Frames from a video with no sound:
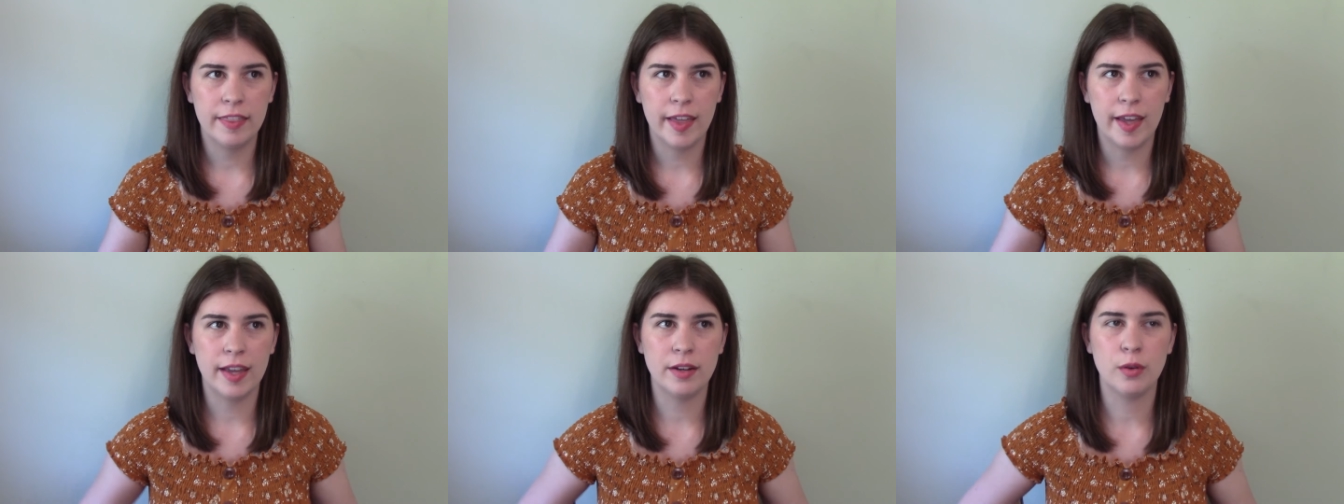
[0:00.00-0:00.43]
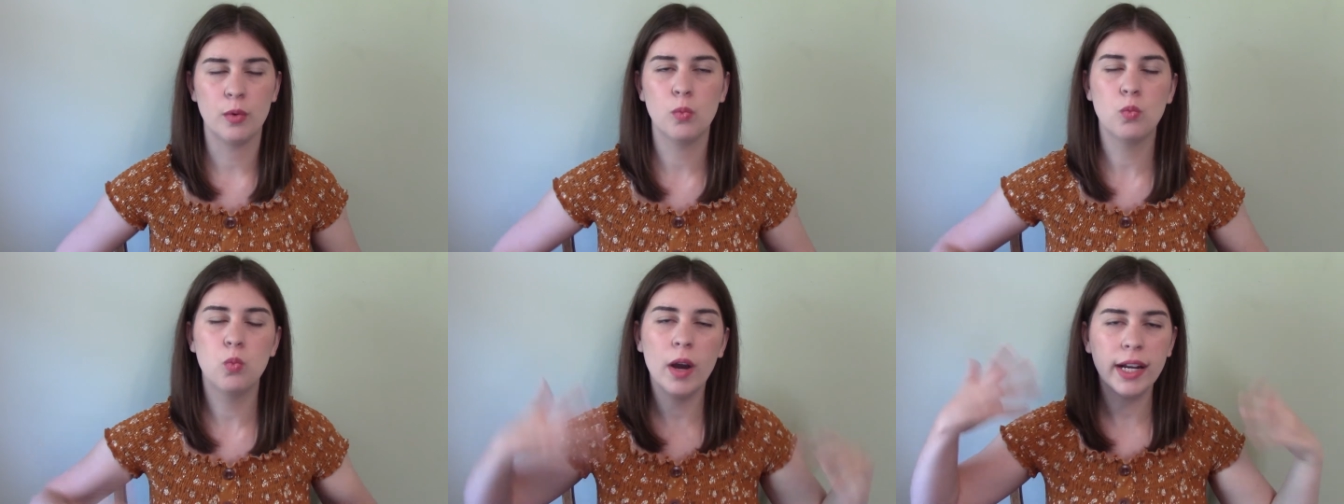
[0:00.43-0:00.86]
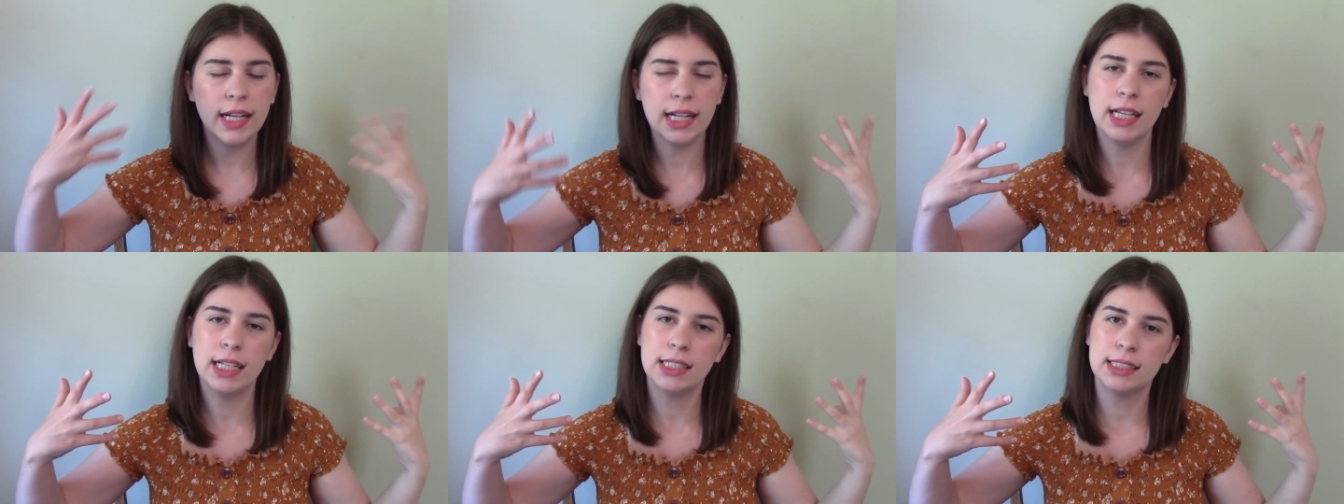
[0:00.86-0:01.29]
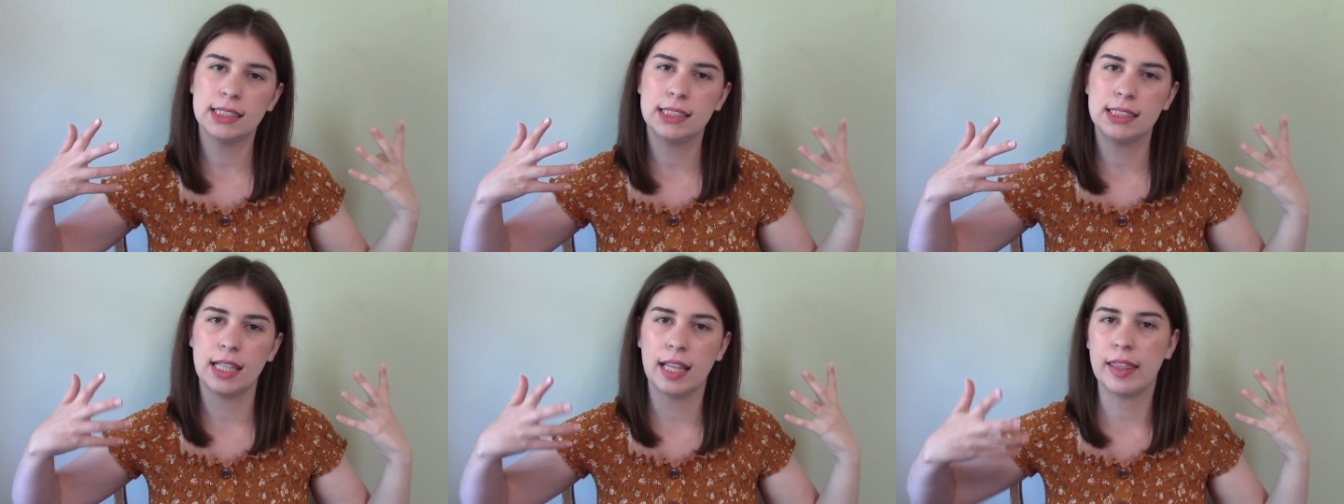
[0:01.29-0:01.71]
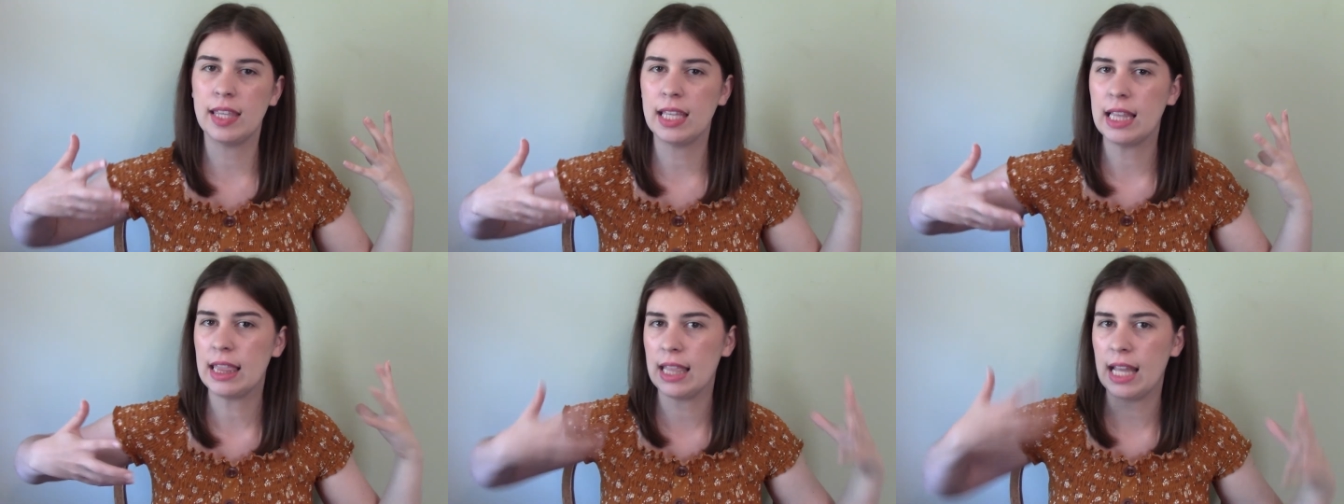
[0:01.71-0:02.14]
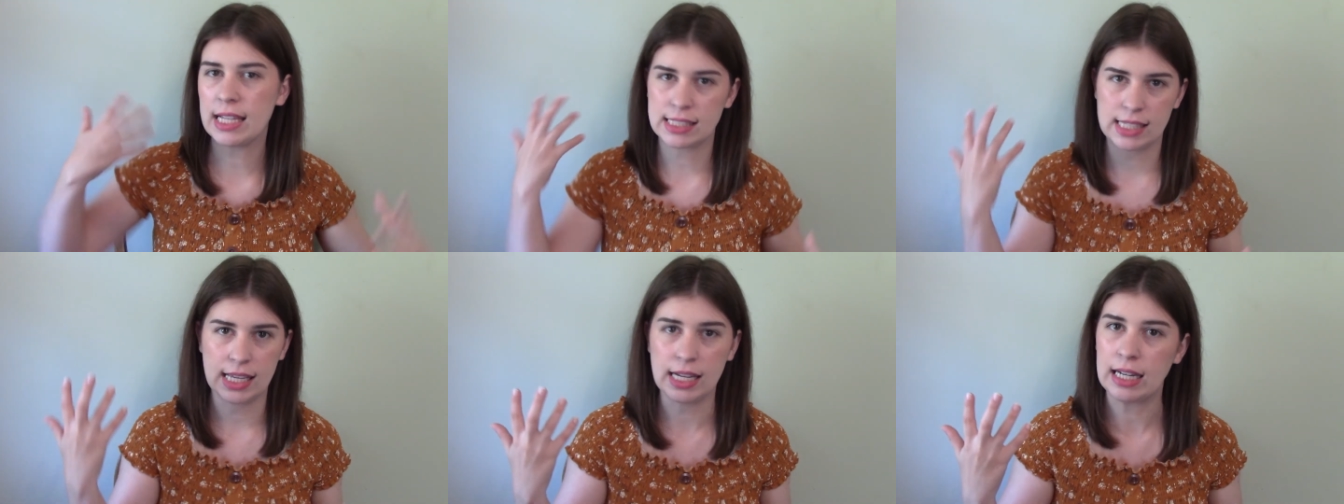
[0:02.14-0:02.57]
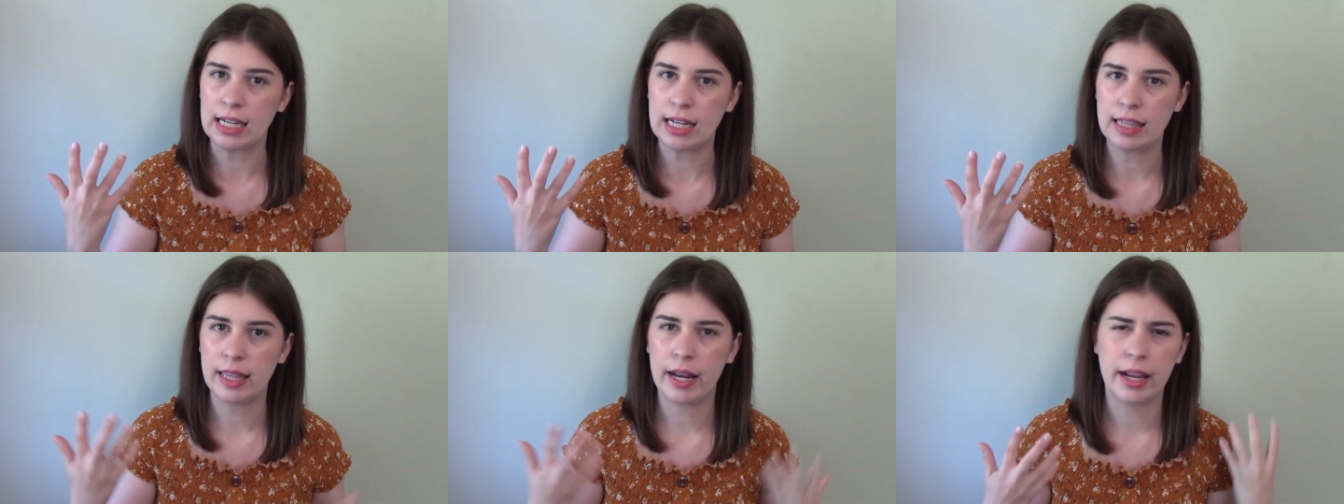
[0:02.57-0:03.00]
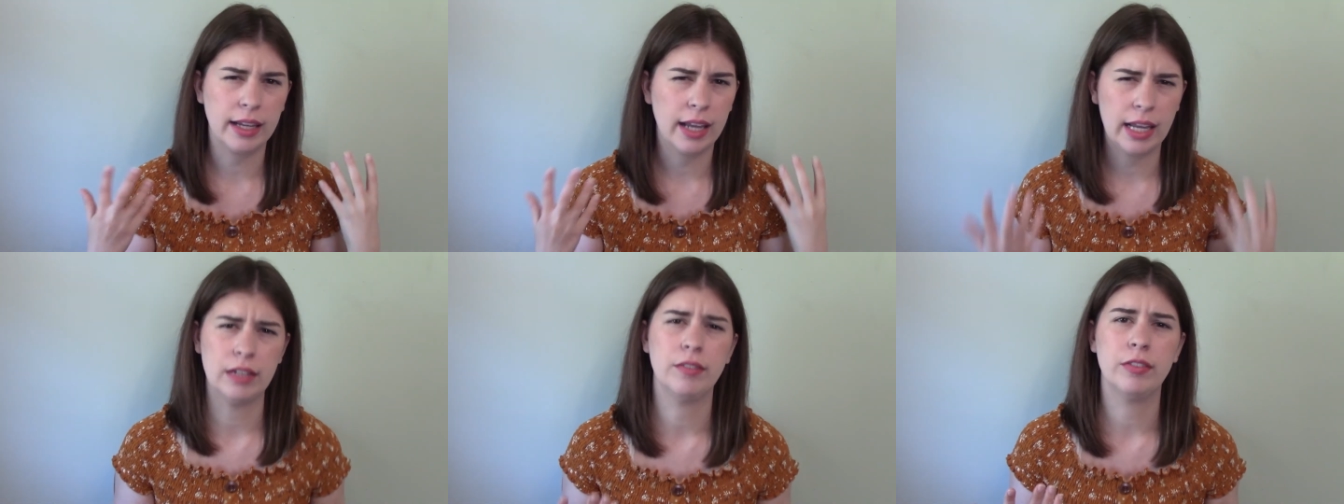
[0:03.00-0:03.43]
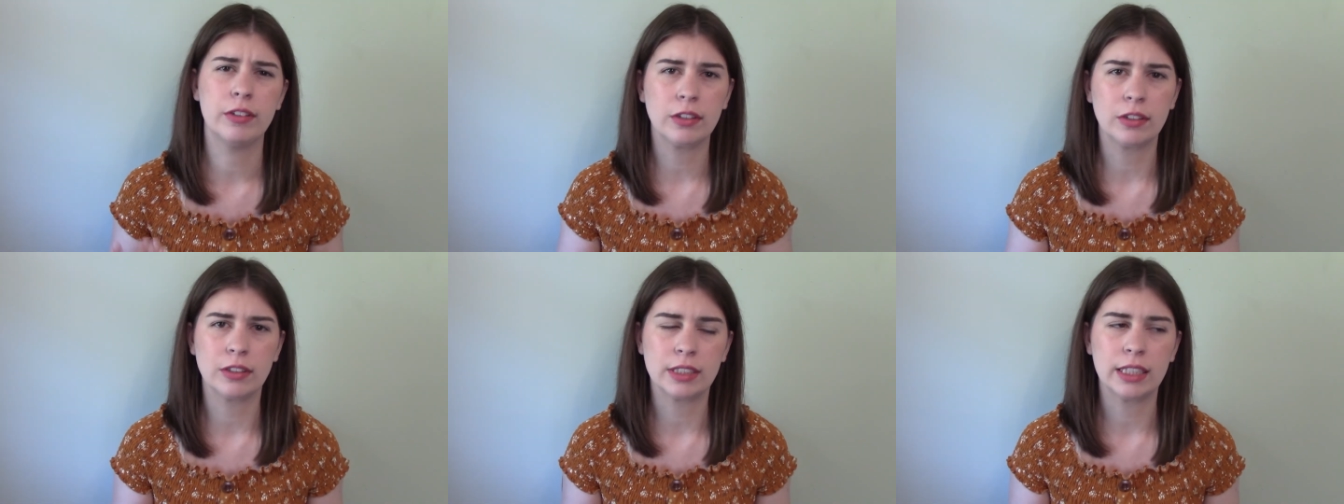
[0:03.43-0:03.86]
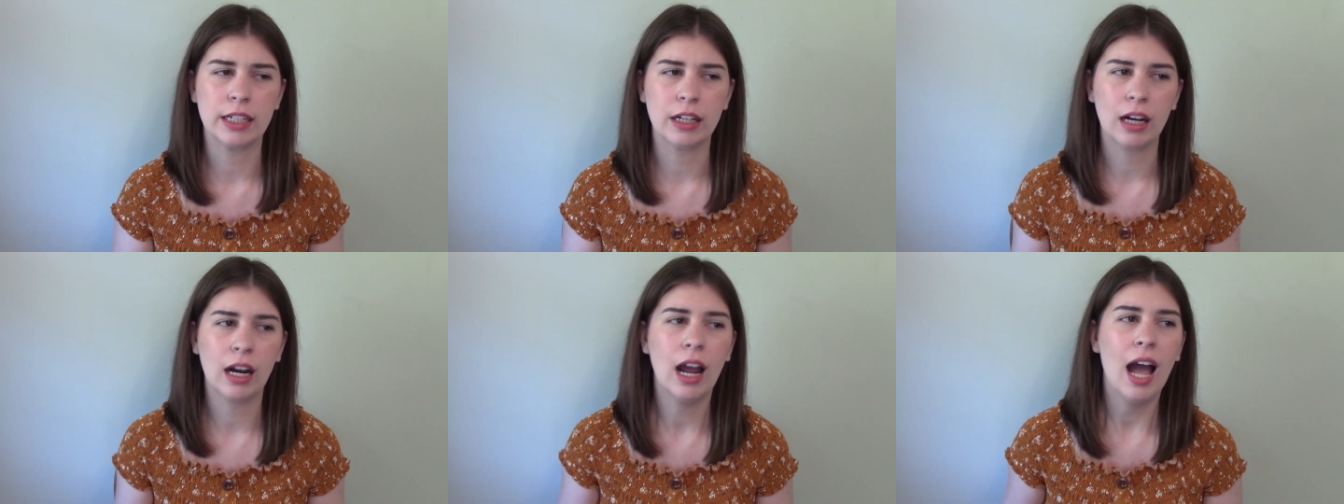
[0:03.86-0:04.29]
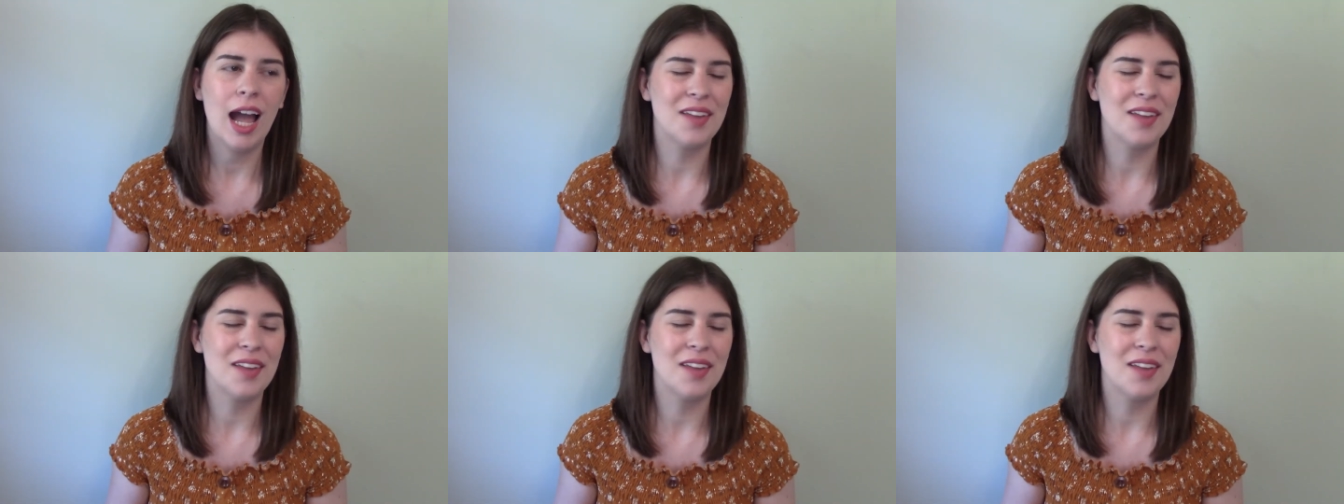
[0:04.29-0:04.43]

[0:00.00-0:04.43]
then what is the lesson that I kind of learned here?